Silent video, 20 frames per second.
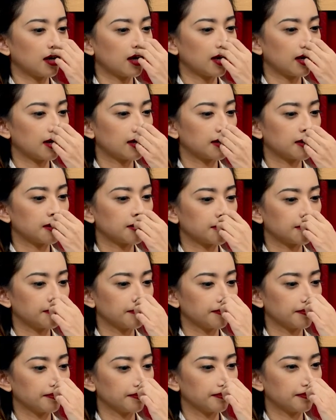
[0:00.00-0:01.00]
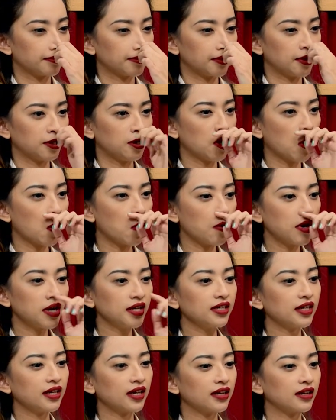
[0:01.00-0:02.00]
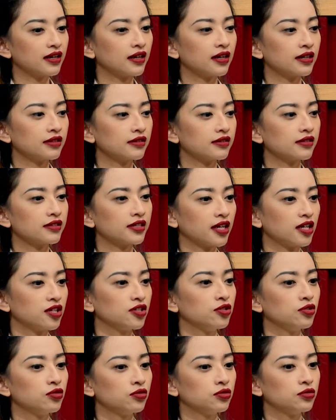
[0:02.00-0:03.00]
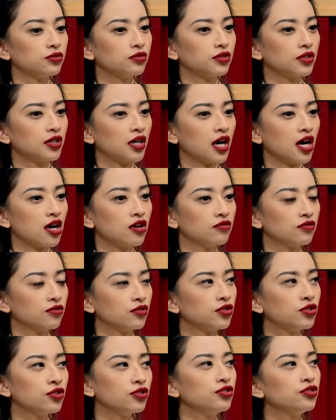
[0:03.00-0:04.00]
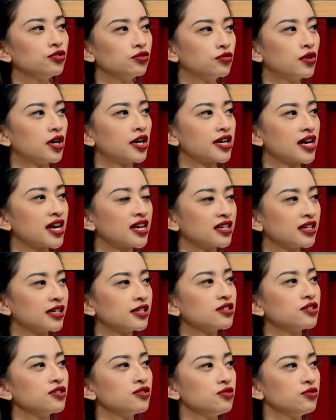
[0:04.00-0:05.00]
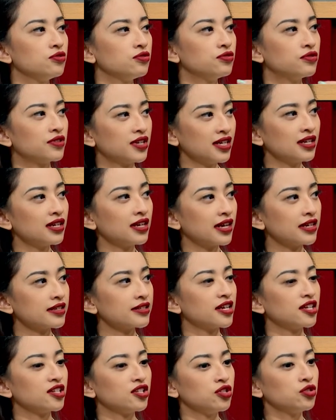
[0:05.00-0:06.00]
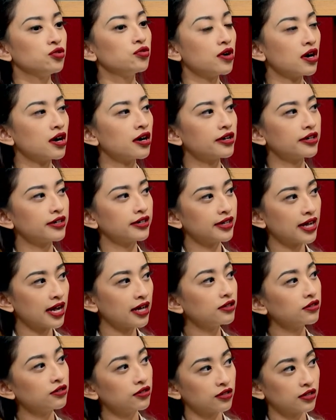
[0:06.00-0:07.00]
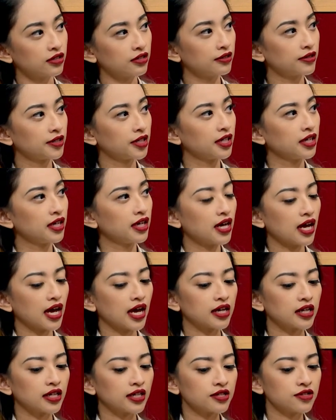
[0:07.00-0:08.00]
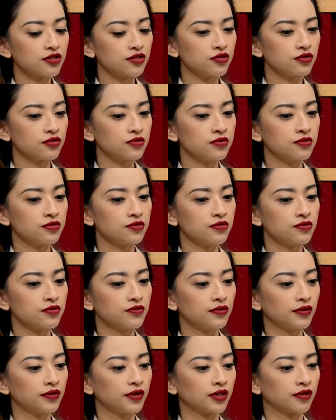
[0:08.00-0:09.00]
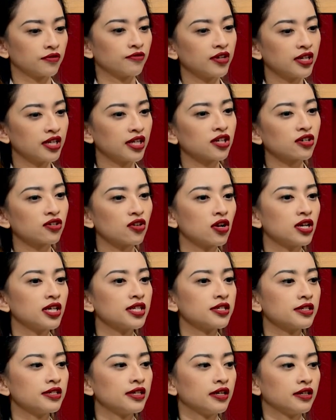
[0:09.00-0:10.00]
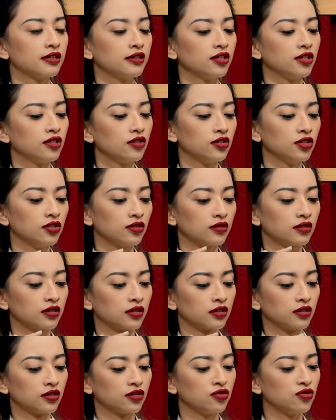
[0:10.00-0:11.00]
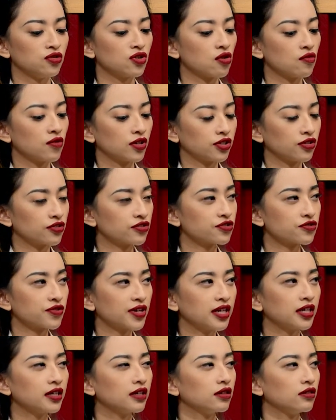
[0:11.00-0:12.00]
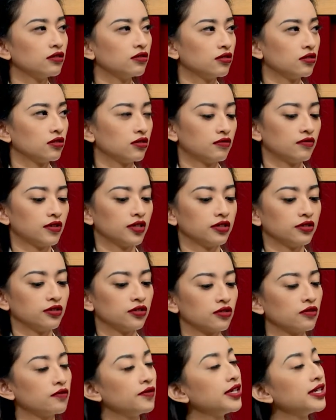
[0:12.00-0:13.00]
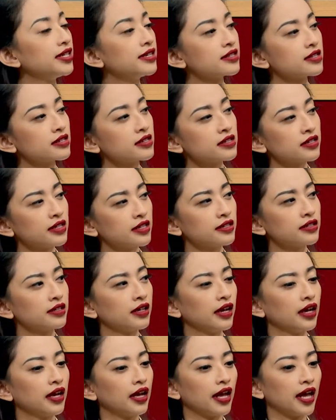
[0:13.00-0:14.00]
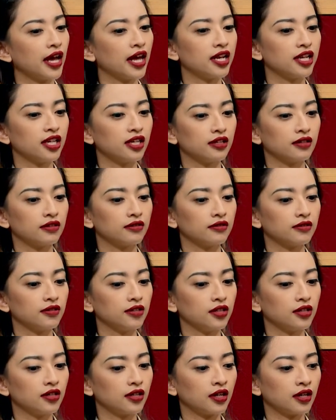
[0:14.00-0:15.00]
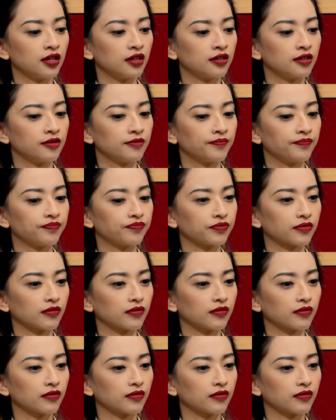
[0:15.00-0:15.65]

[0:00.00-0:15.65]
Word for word: Uh, no one cannot tell you how good you are unless you realize that you are that good, unless you uh, really acknowledge that uh, you know what your strength, you know what your weaknesses is, and and